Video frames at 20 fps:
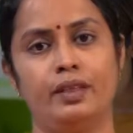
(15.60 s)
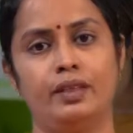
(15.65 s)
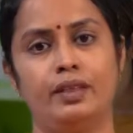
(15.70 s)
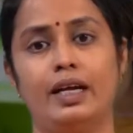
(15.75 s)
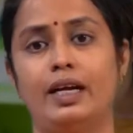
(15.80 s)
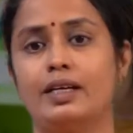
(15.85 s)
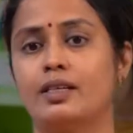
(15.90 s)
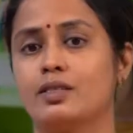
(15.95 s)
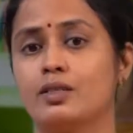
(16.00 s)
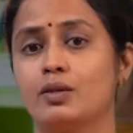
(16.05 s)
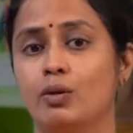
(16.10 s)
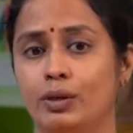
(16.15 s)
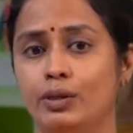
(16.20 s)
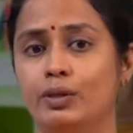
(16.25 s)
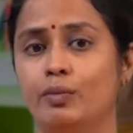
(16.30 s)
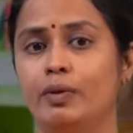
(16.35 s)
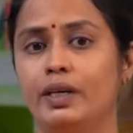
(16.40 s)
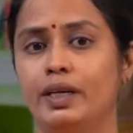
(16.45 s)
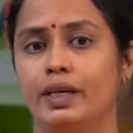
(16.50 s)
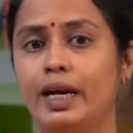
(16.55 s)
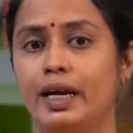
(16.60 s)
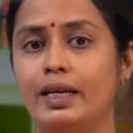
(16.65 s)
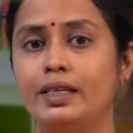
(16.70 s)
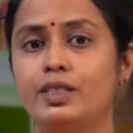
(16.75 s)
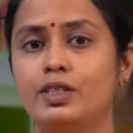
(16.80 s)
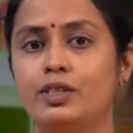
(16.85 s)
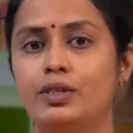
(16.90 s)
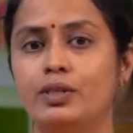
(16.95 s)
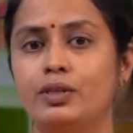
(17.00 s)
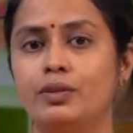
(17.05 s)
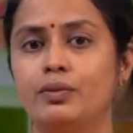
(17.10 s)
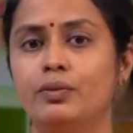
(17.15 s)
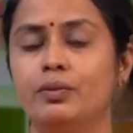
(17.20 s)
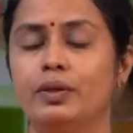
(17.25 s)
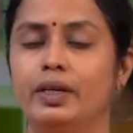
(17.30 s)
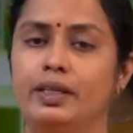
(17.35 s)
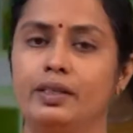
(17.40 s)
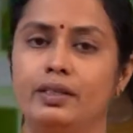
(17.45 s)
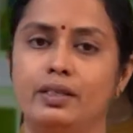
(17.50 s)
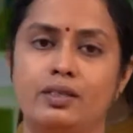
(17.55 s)
That is going to be dealt to you
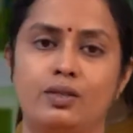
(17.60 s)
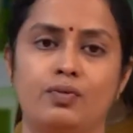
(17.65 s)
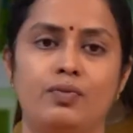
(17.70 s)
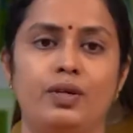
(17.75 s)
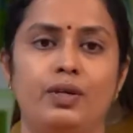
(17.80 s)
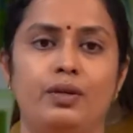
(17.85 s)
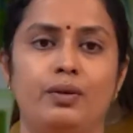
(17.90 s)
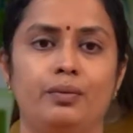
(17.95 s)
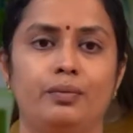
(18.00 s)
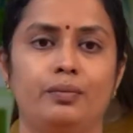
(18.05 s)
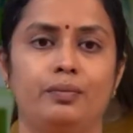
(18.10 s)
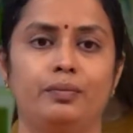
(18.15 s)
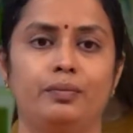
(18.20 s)
in this video.